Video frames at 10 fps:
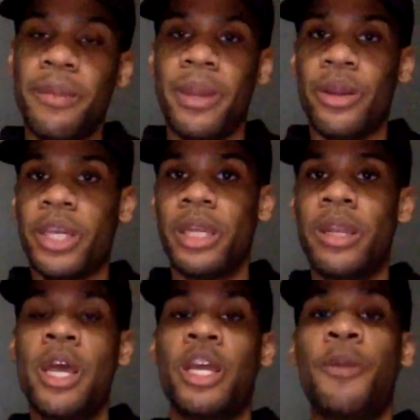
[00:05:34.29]
American
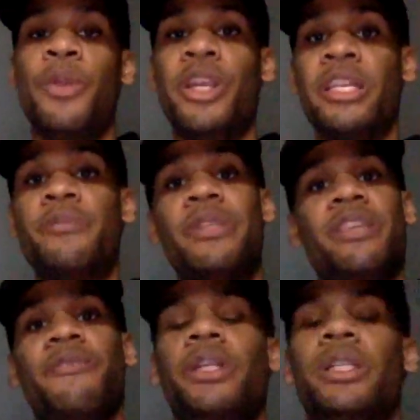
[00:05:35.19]
community
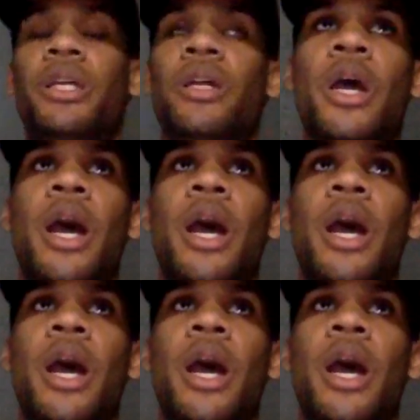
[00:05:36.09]
specifically,